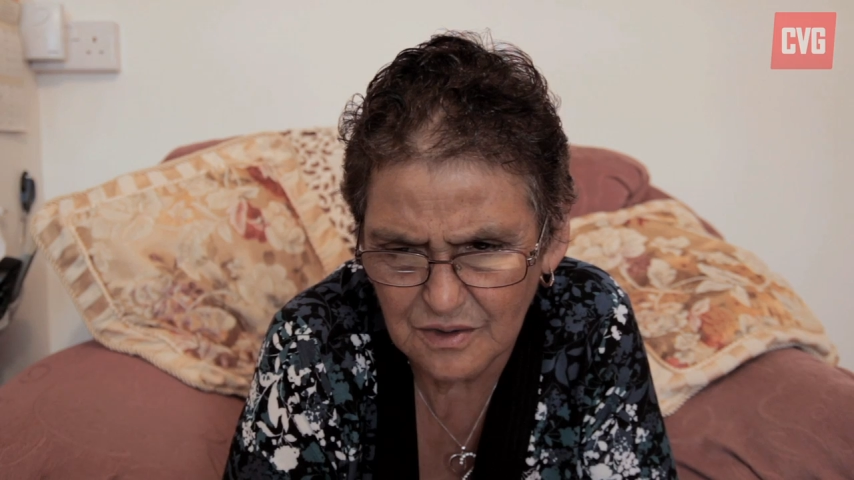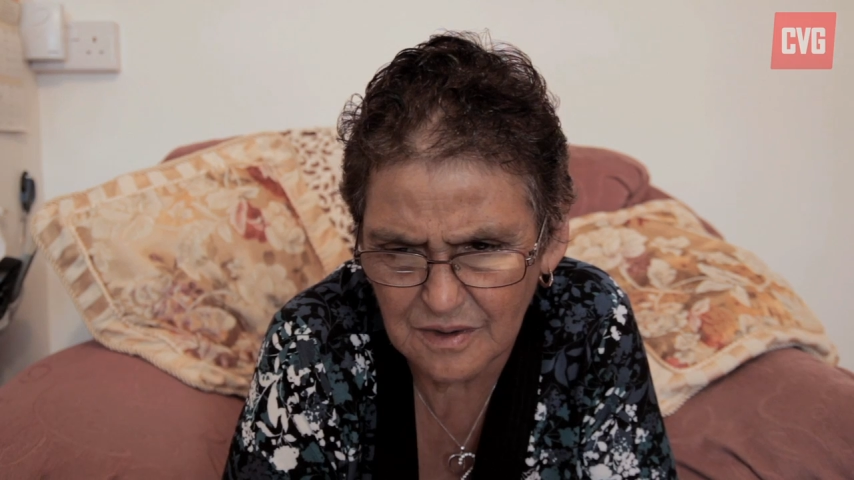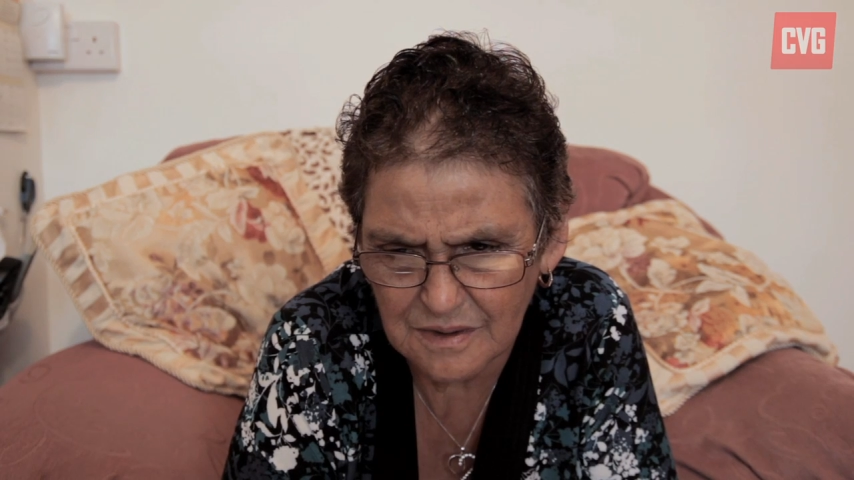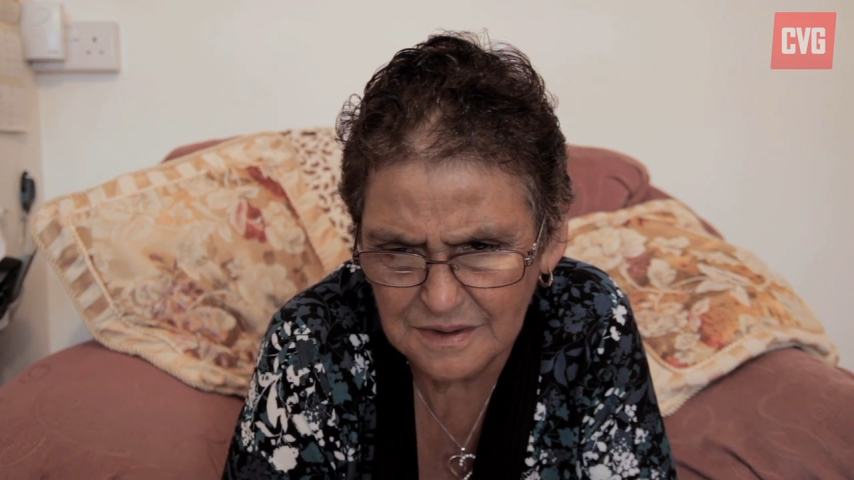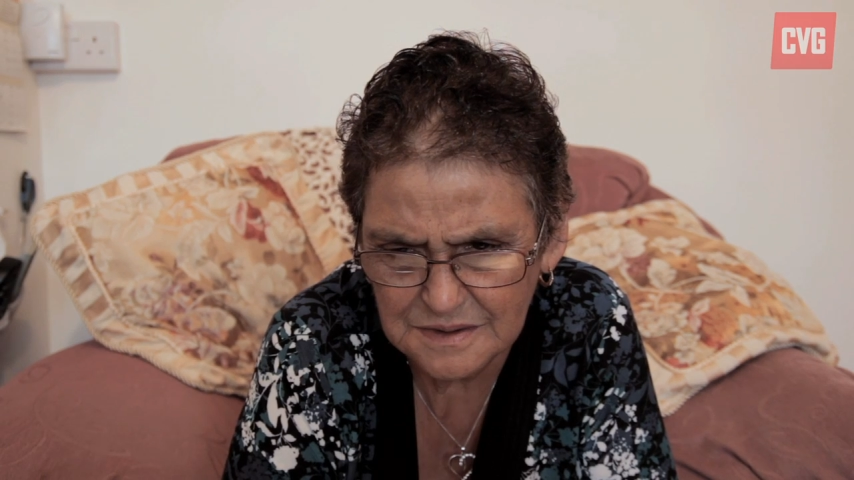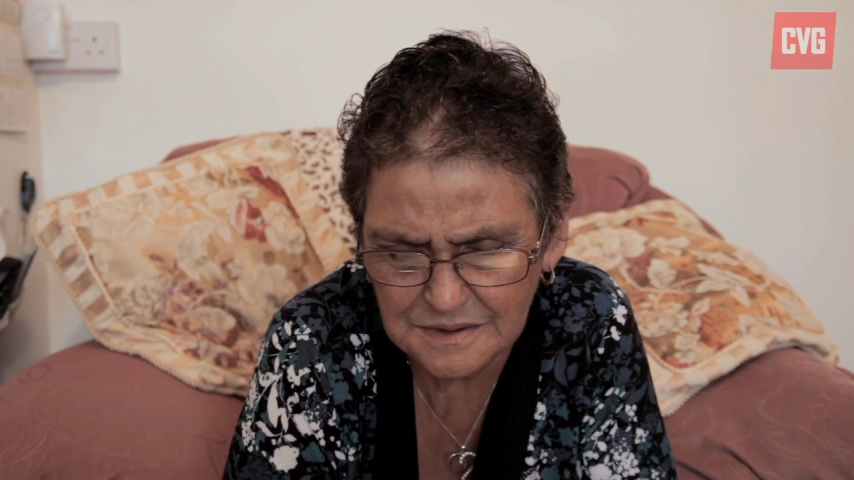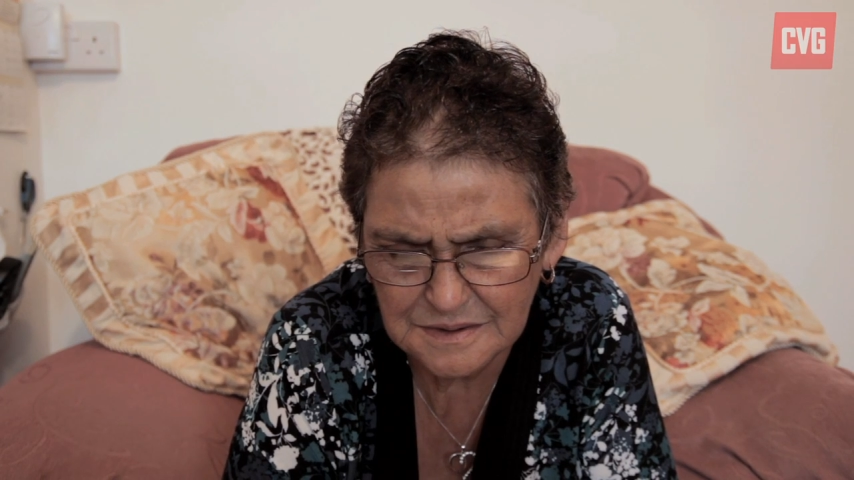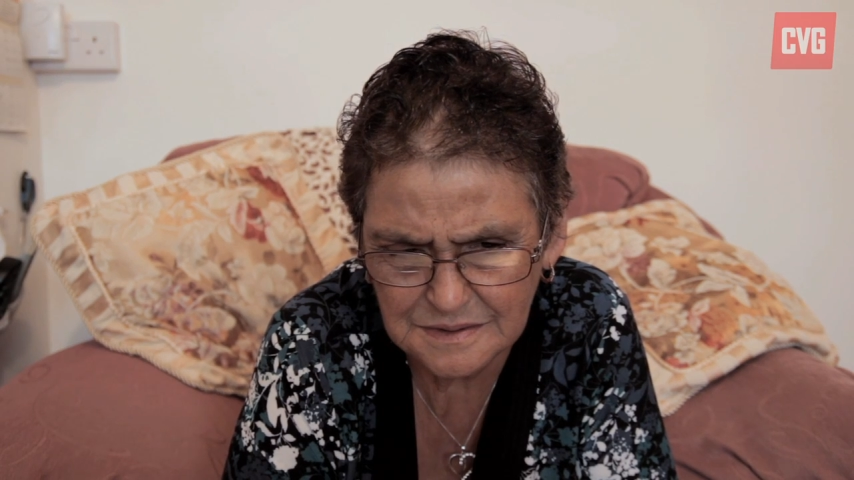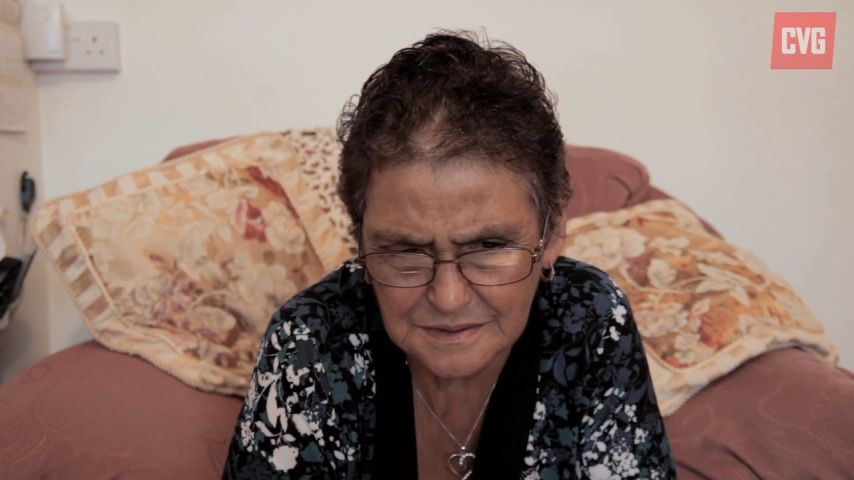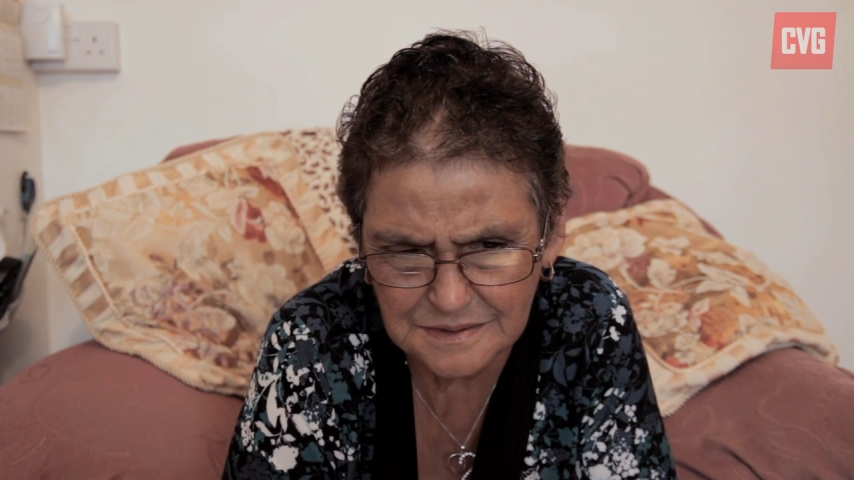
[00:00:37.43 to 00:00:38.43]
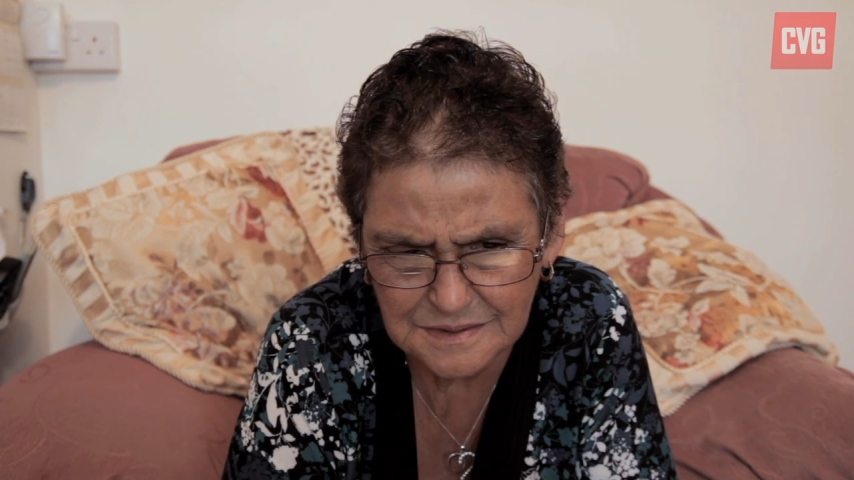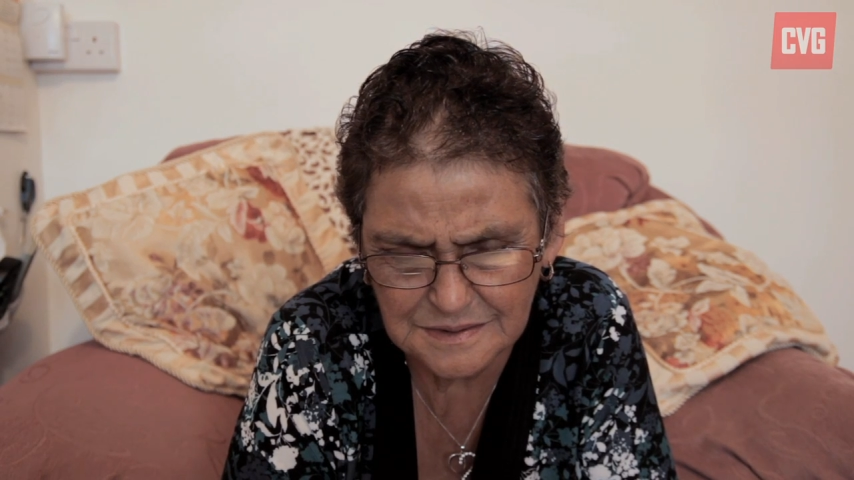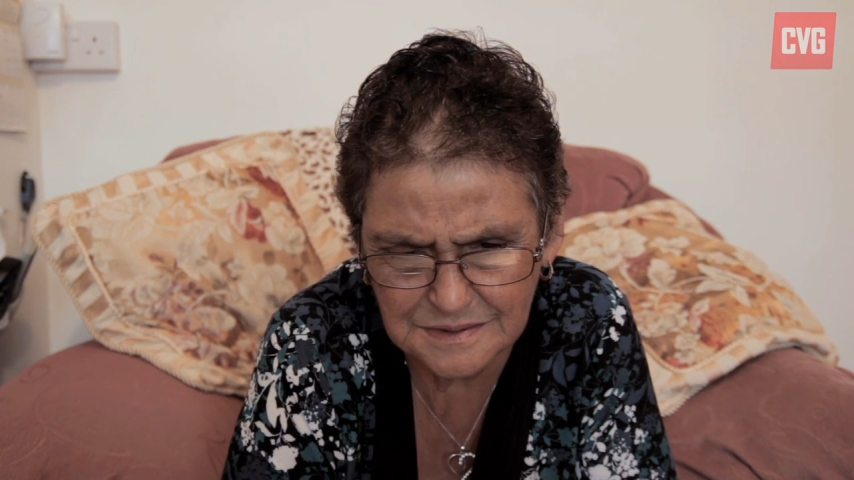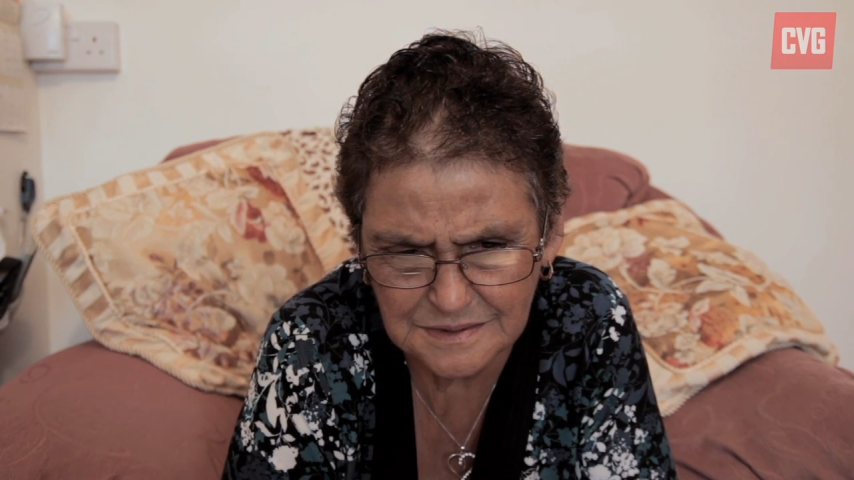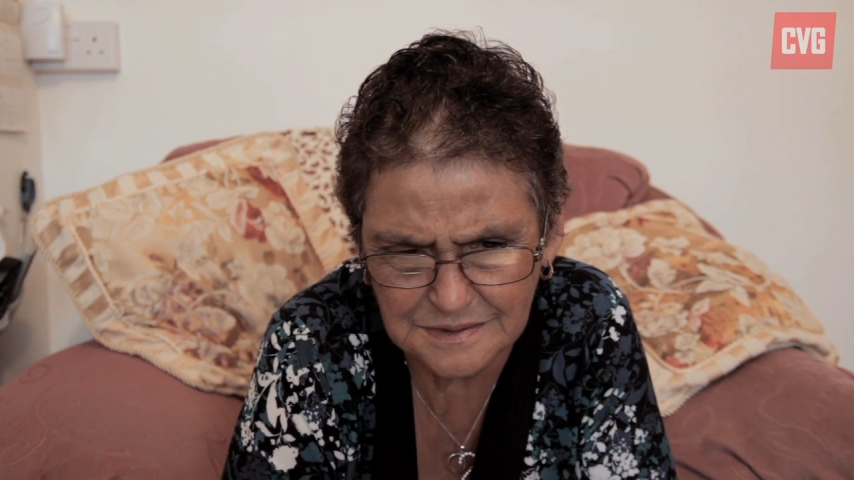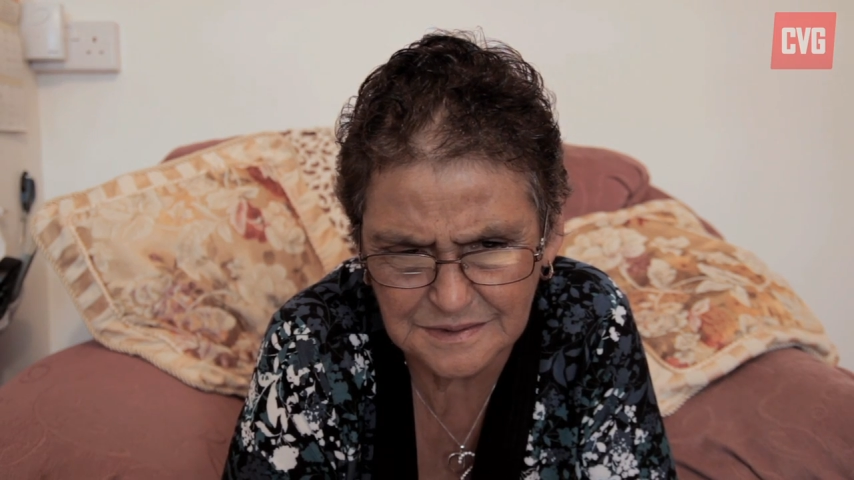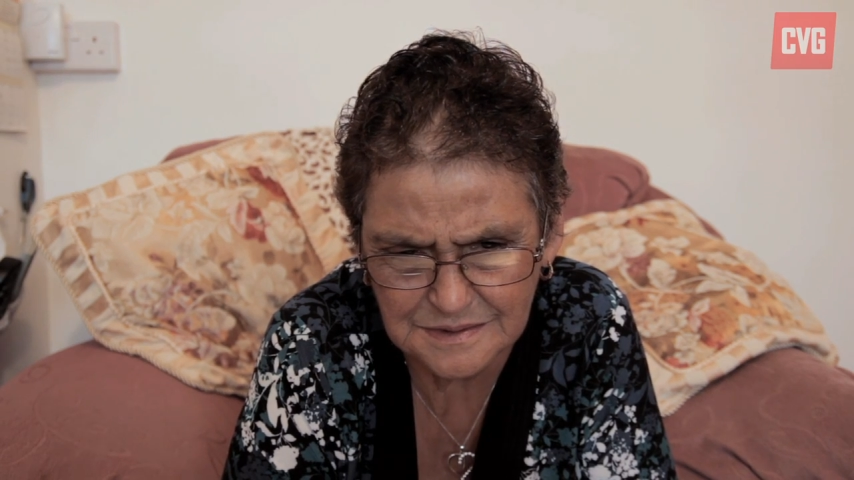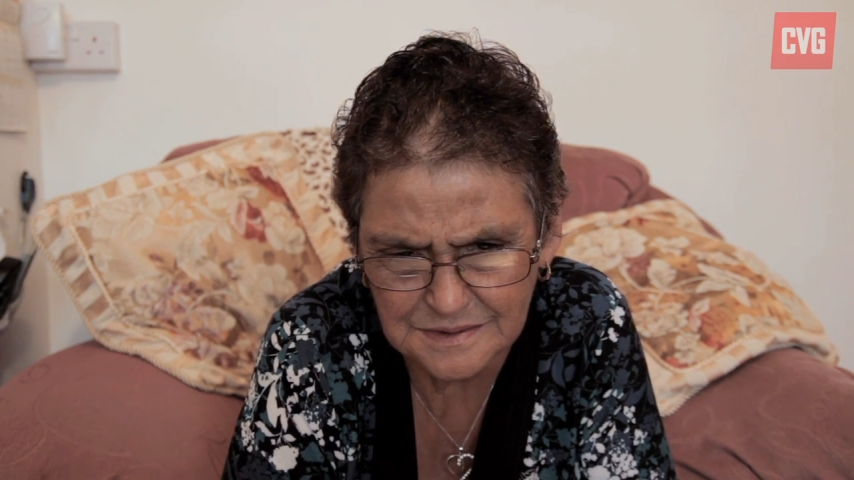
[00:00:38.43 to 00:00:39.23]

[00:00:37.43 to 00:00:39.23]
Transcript: all. Oh.